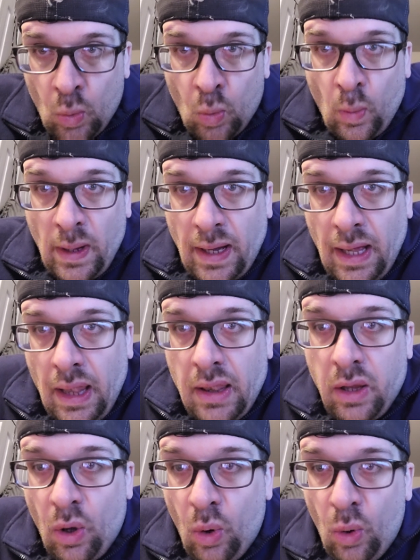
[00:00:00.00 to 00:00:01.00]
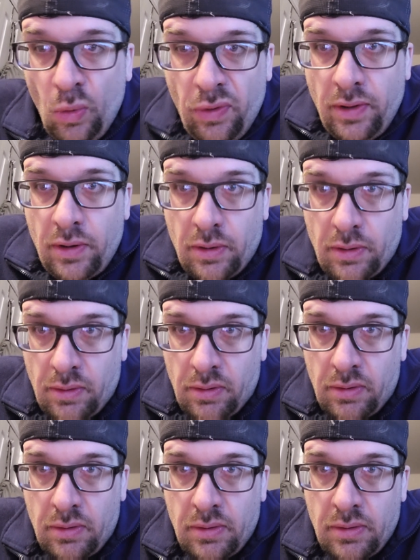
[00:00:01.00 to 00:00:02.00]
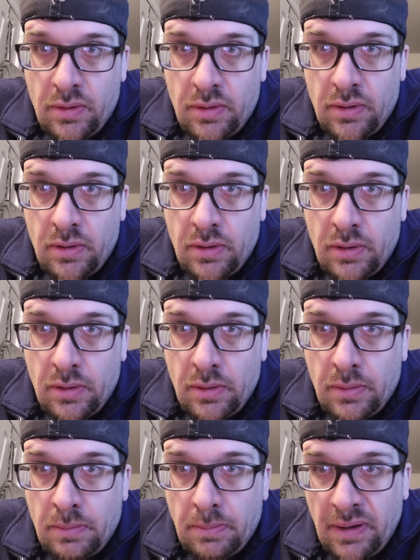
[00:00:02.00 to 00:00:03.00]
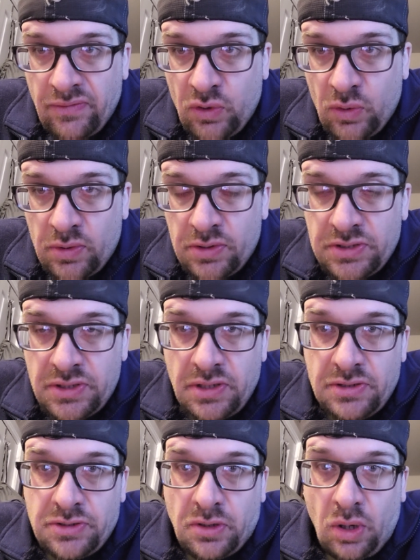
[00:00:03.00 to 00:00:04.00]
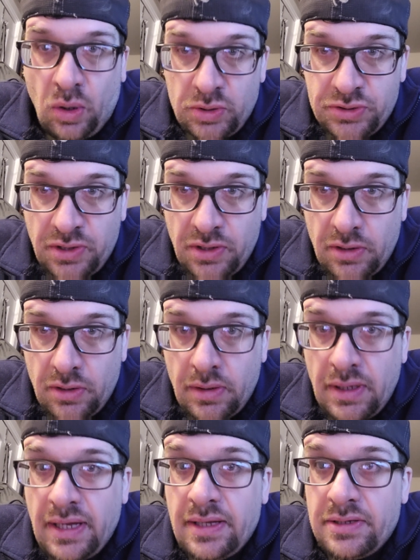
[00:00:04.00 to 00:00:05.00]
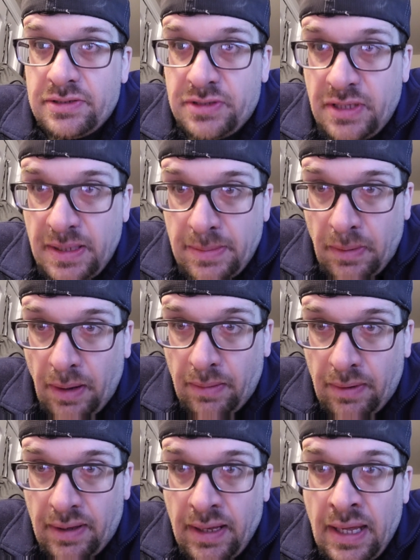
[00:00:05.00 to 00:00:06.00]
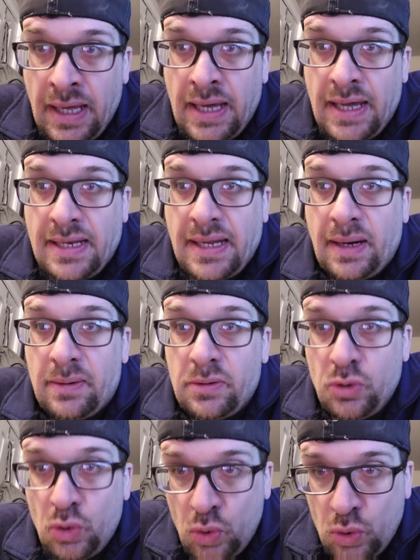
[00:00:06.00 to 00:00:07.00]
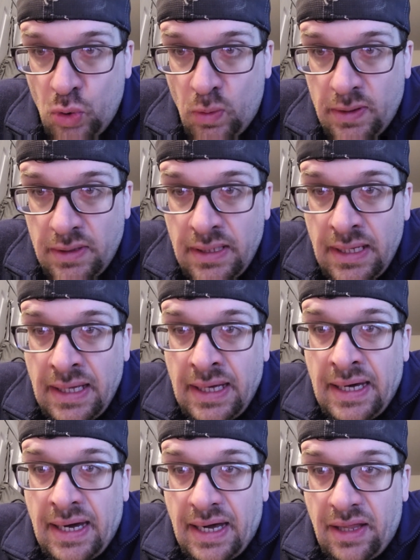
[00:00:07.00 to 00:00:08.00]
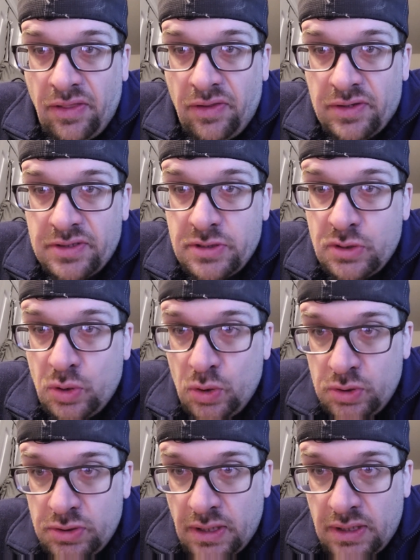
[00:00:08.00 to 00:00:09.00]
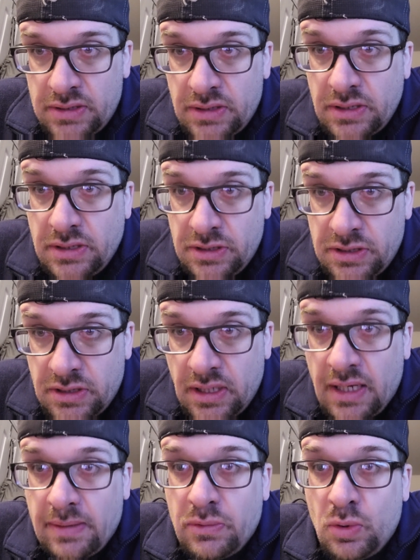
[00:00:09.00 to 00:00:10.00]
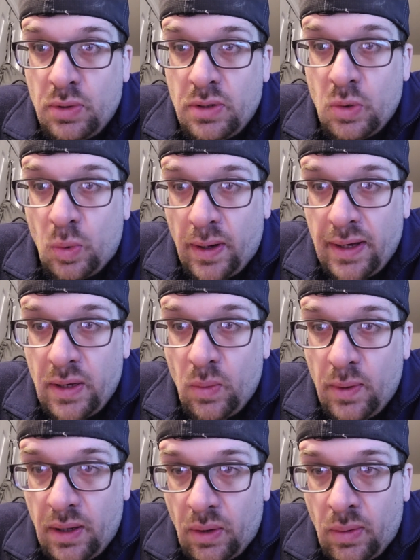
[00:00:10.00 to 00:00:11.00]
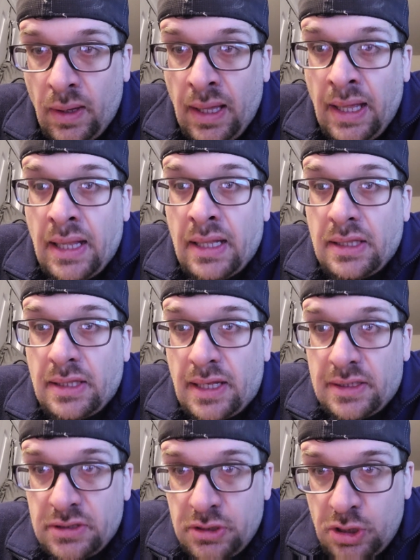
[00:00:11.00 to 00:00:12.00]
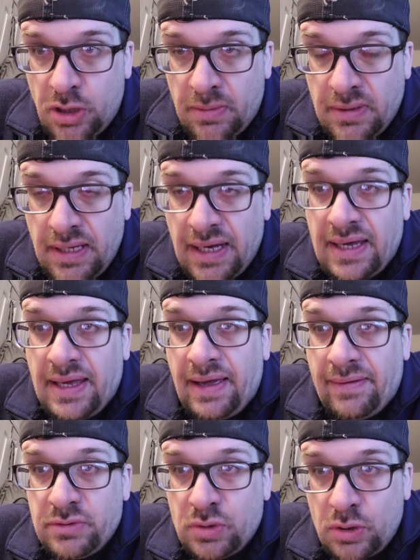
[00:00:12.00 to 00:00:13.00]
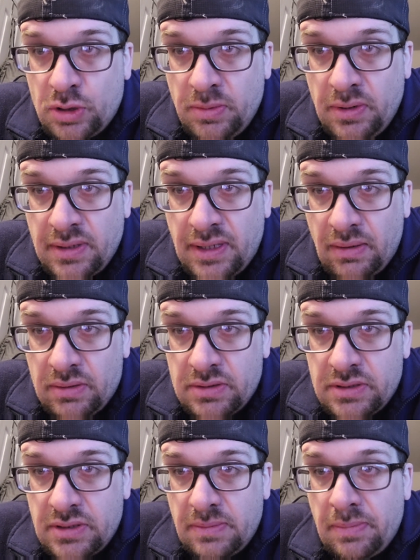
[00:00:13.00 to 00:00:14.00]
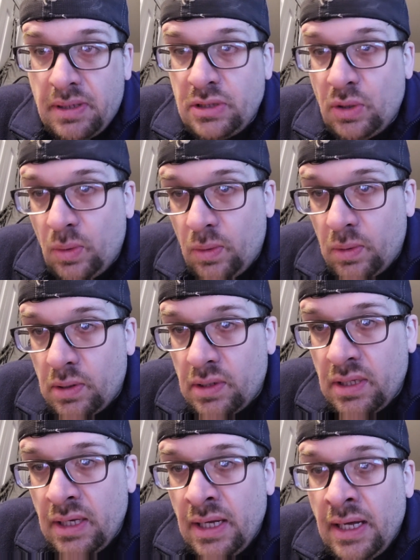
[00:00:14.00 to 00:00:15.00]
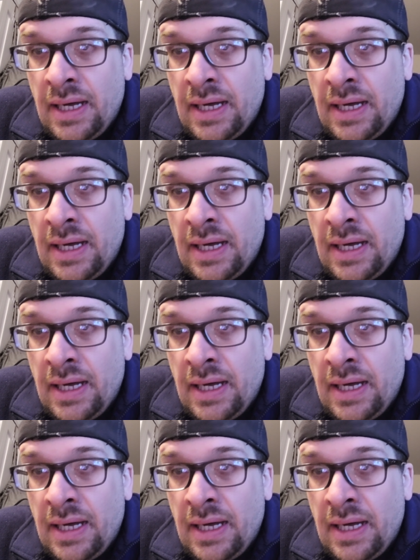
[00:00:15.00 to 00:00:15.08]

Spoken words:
Well, hello there, my viewers. It is your host here. It is Team Rat Rat. And how are you doing on this Tuesday's edition? I am doing quite well. Ladies and gentlemen, I have social media accounts. But don't worry,